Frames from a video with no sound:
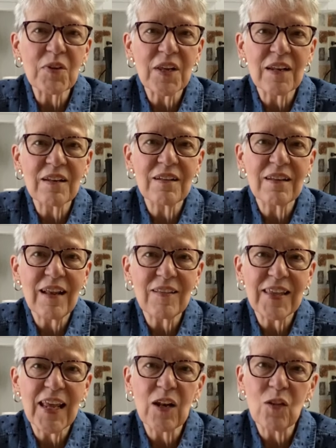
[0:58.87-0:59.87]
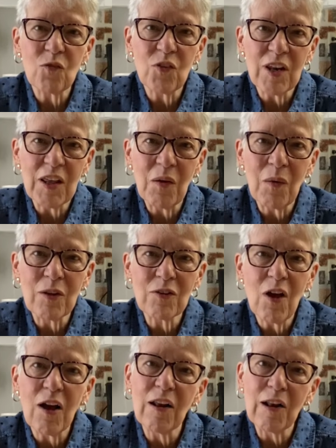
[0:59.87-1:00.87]
and at the end of the video I'll
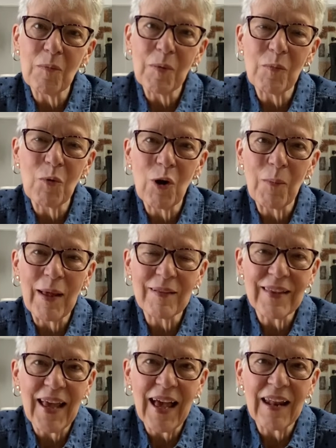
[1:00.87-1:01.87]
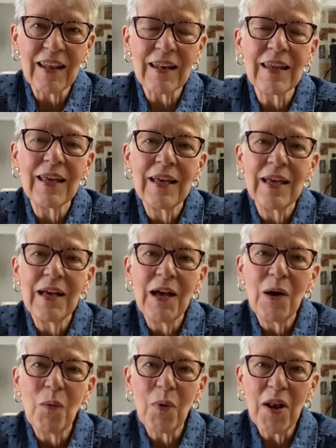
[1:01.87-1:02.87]
talk a little bit more about that and
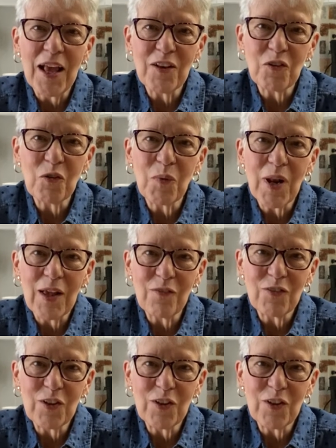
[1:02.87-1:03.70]
what I do when I feel